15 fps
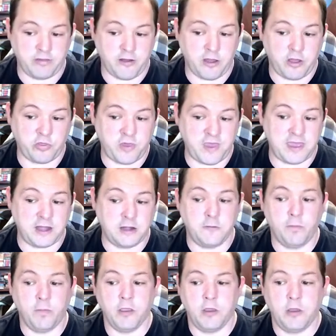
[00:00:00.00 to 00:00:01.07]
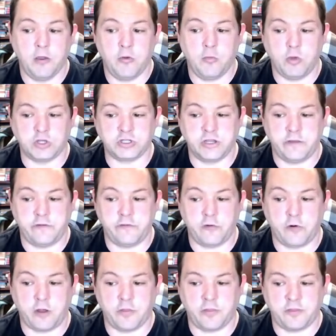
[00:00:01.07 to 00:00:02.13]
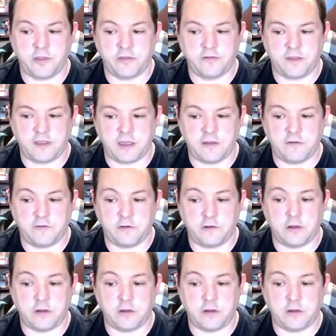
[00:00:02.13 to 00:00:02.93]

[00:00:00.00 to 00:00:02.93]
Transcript: authn, which is your authentication,